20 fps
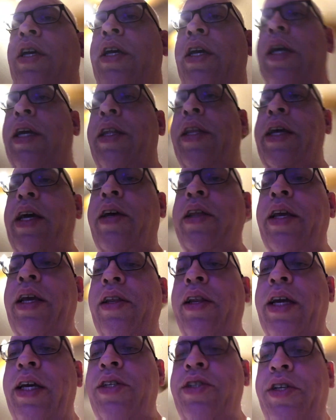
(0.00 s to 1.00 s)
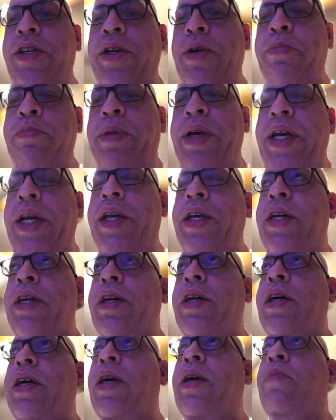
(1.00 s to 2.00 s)
and now they let you pick
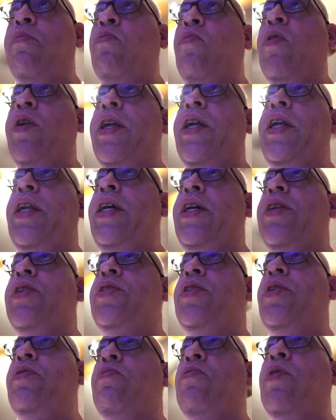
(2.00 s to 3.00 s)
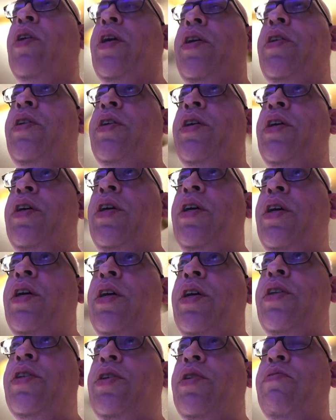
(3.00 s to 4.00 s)
what it is you want
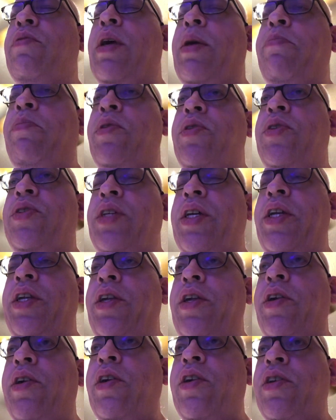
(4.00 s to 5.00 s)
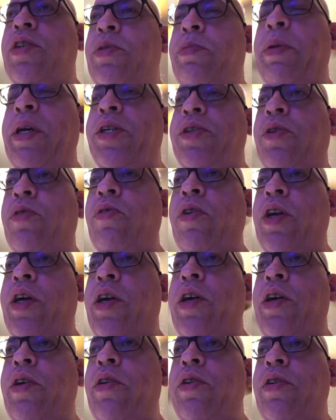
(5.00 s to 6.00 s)
to represent your special
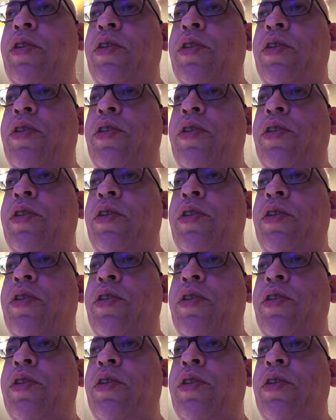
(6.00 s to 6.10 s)
code.